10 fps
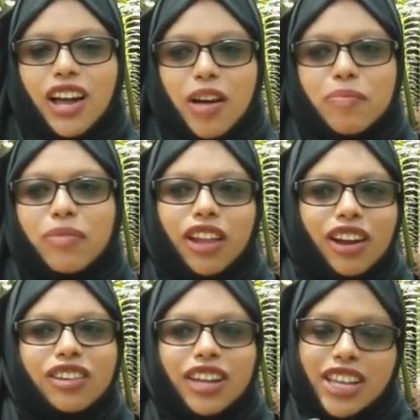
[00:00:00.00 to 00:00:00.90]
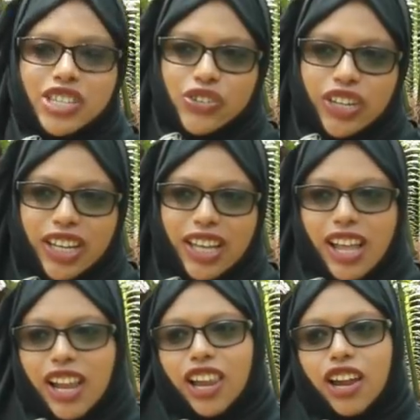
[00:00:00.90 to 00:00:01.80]
Come learn the history,
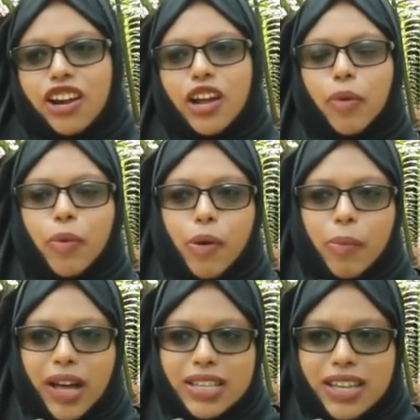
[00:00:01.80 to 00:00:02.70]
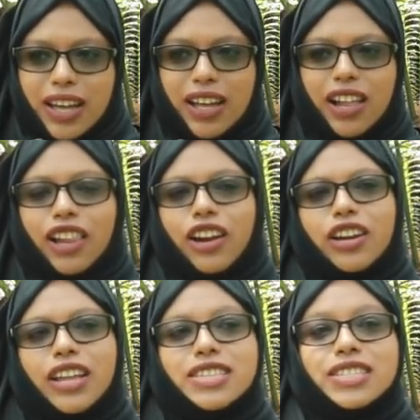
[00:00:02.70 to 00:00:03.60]
learn about Mombasa,
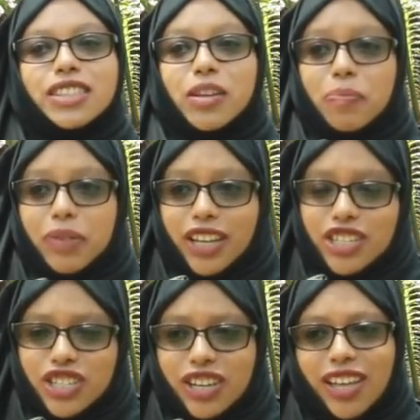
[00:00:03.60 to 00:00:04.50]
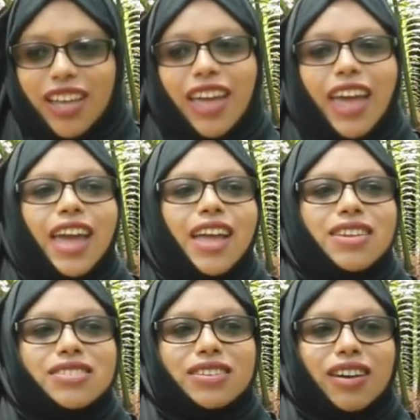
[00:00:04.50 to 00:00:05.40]
learn and see the beach,
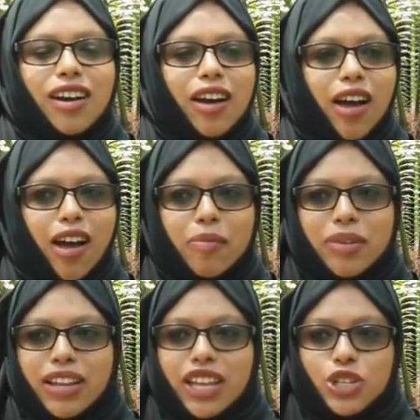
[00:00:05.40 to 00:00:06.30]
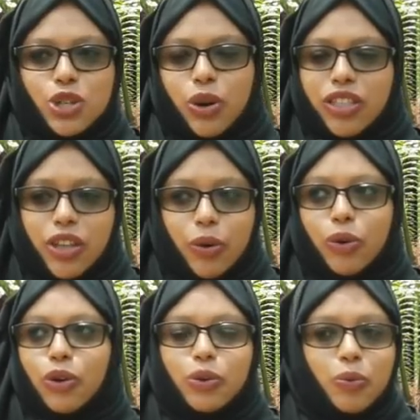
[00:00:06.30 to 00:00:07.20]
and I mean, enjoy the
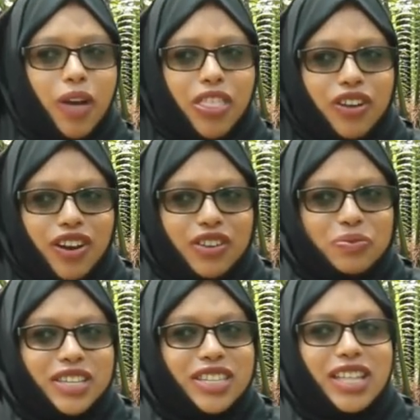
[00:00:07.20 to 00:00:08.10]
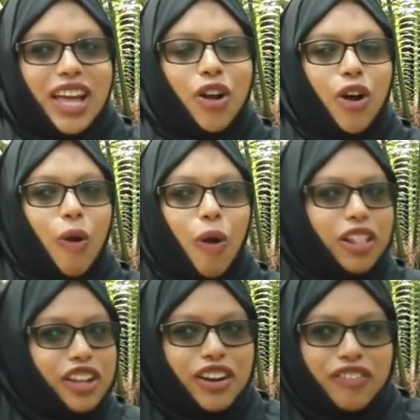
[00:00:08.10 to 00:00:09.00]
good weather, which is like
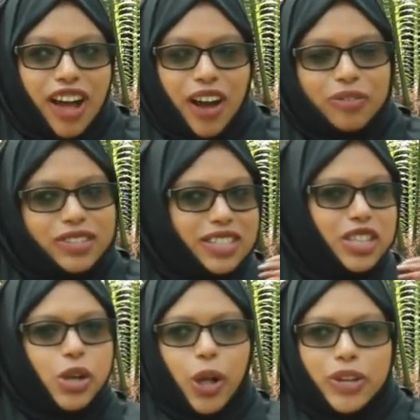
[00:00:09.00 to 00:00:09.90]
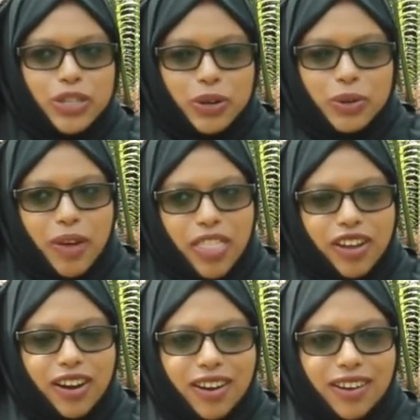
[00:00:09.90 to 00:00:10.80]
all year round. There's always good
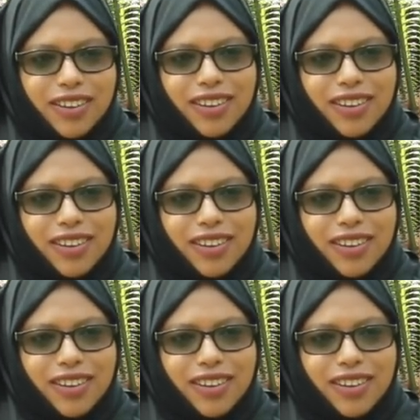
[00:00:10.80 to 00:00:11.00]
weather.